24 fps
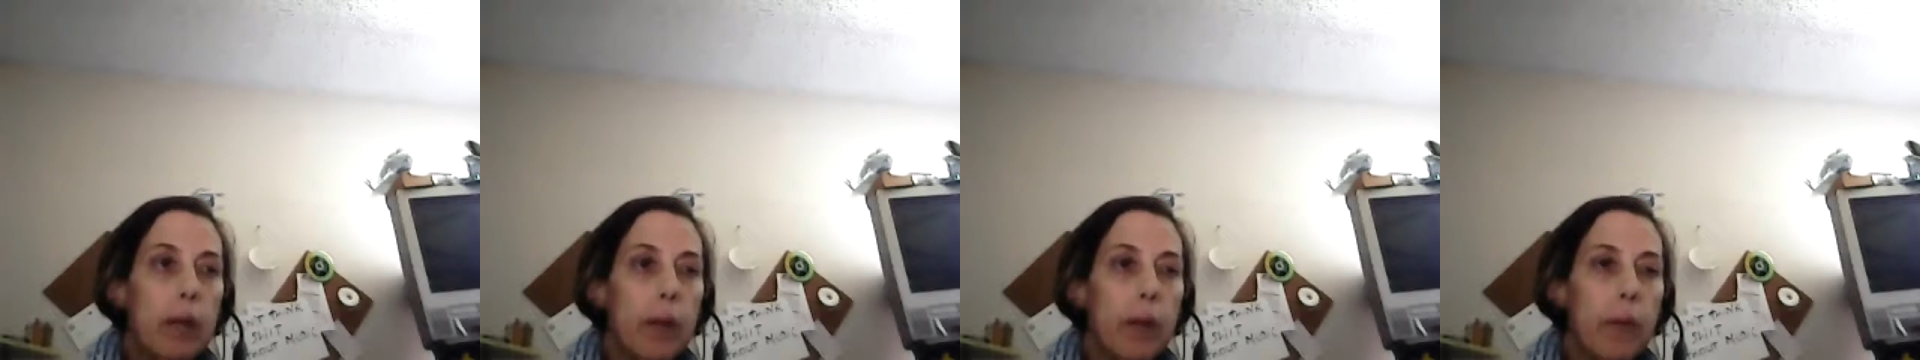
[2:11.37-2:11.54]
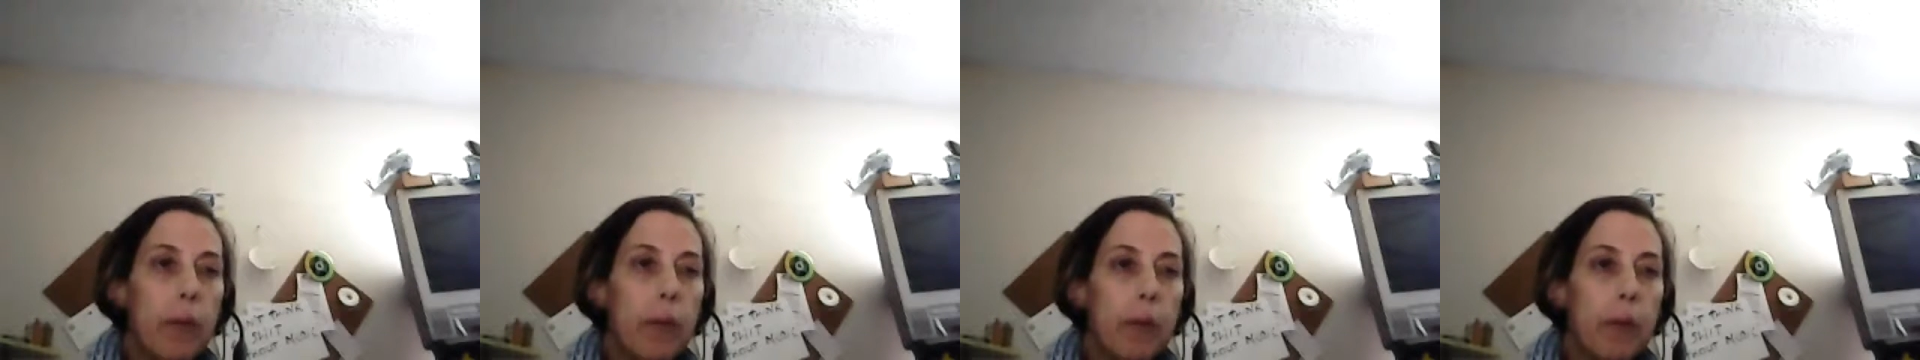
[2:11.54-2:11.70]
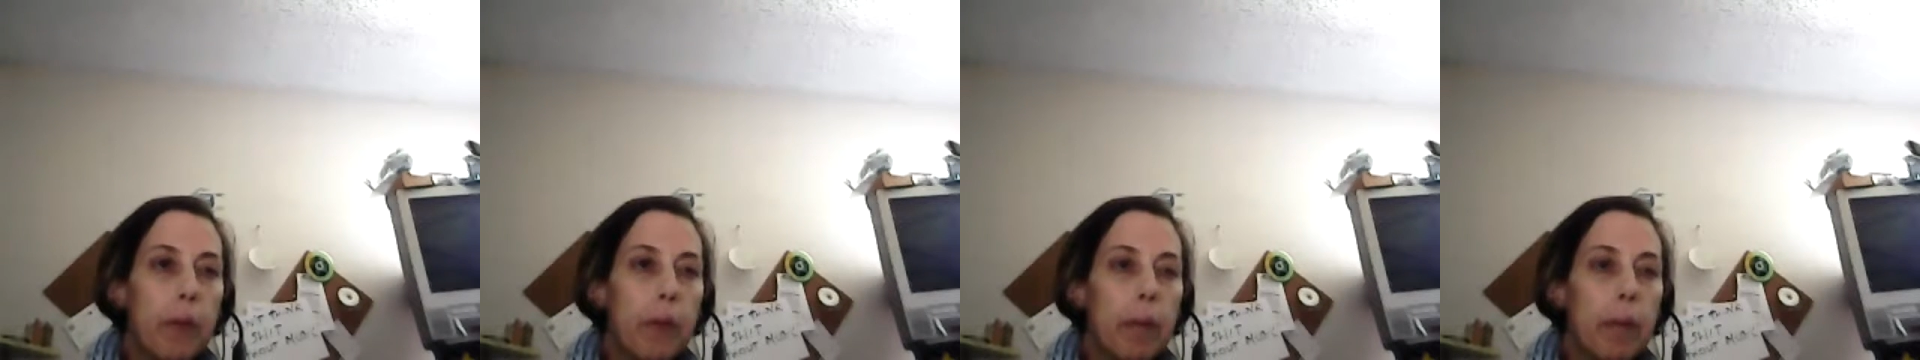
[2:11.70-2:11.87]

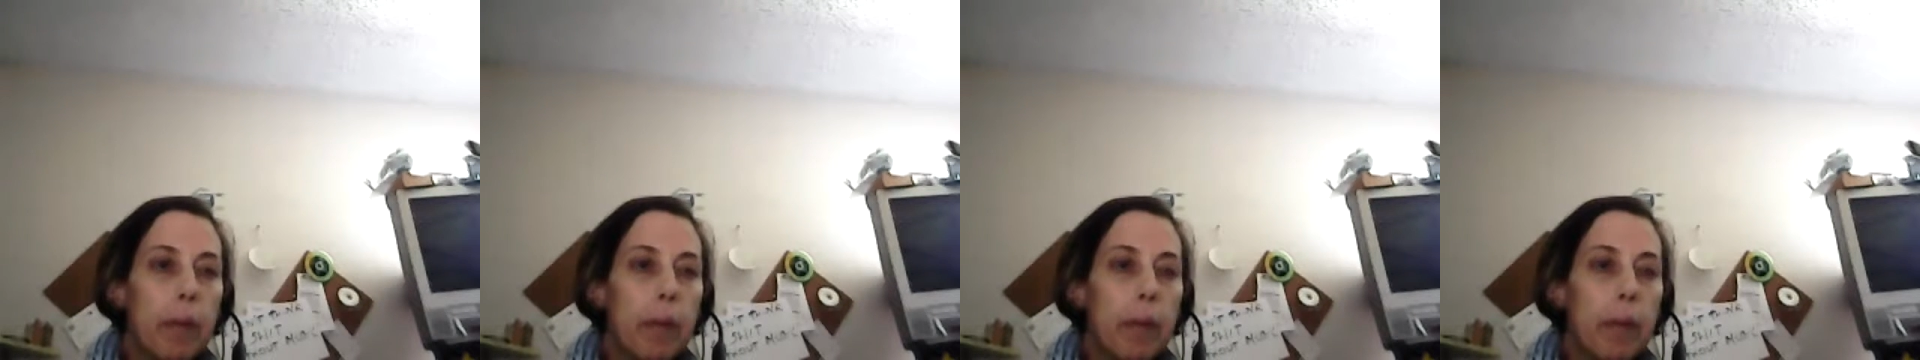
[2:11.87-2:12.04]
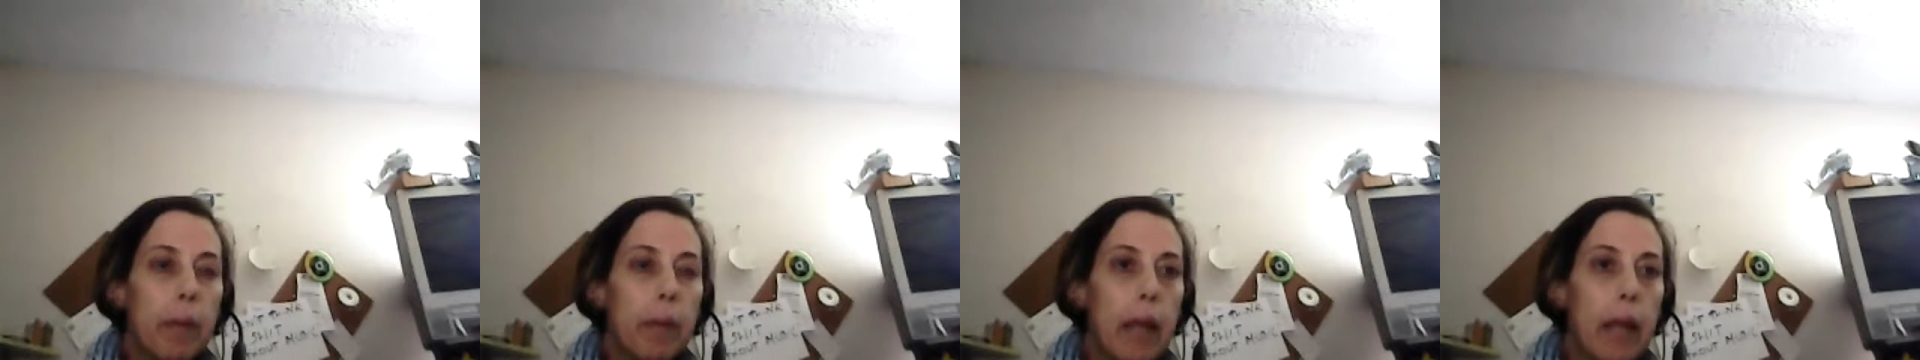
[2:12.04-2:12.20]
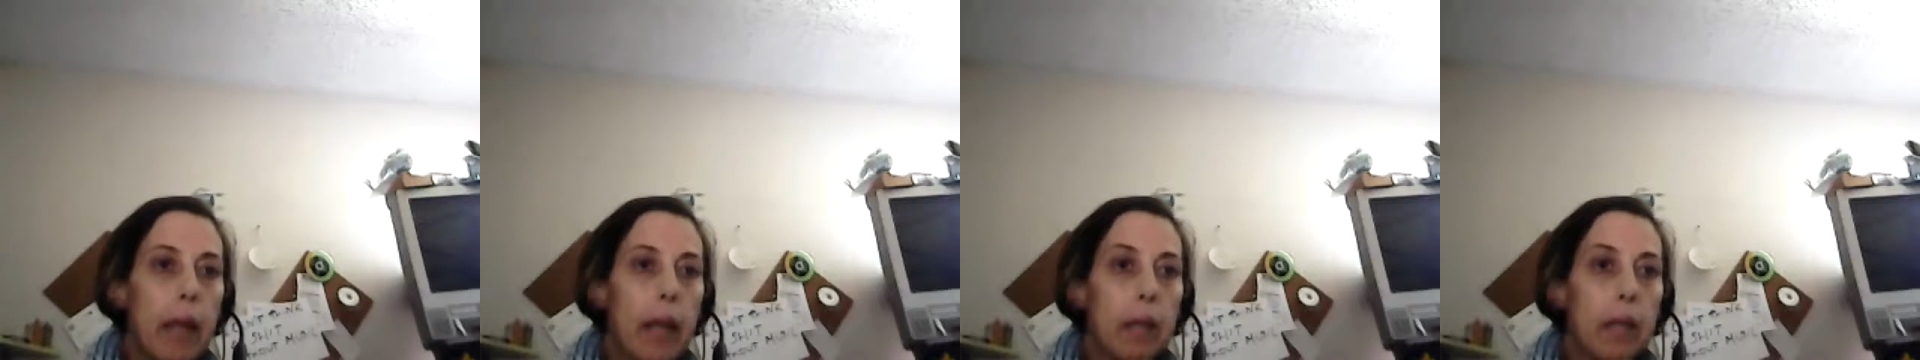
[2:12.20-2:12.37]
throw my
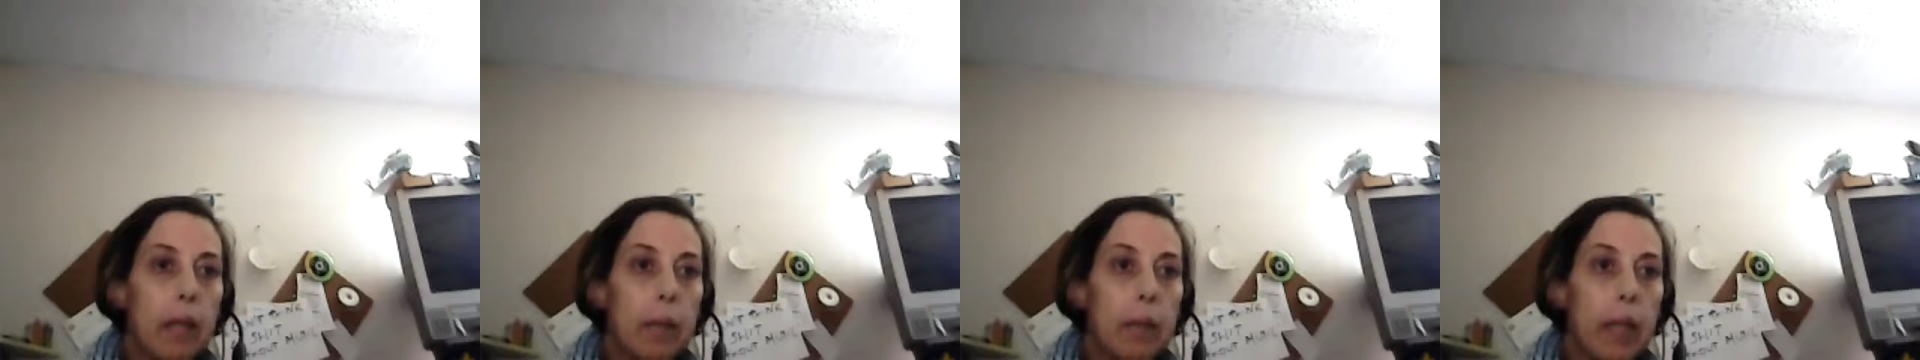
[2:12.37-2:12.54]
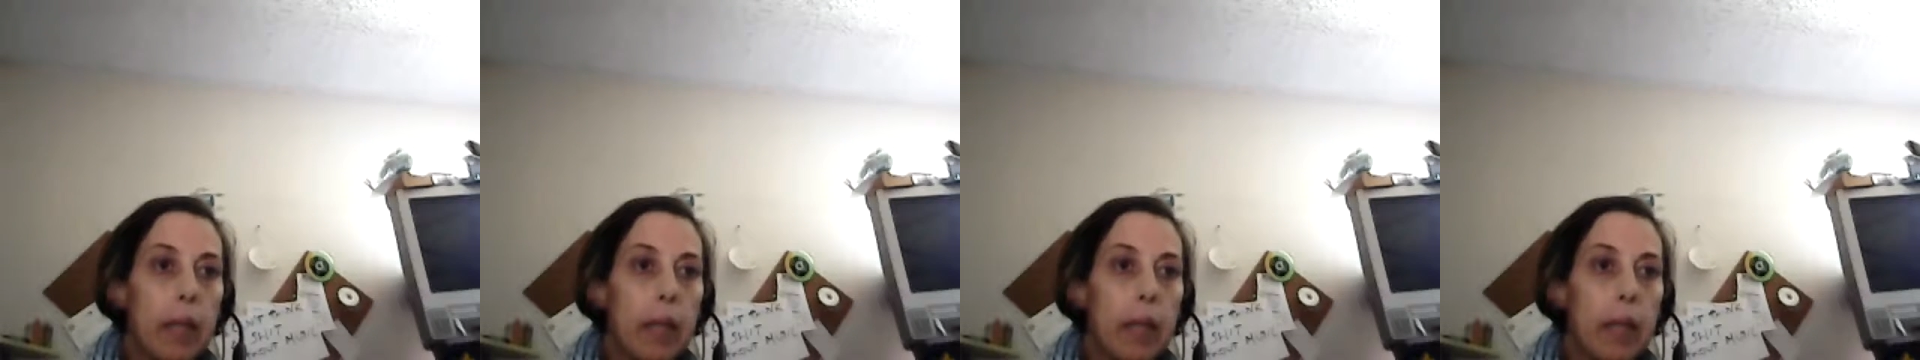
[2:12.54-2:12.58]
aunt at me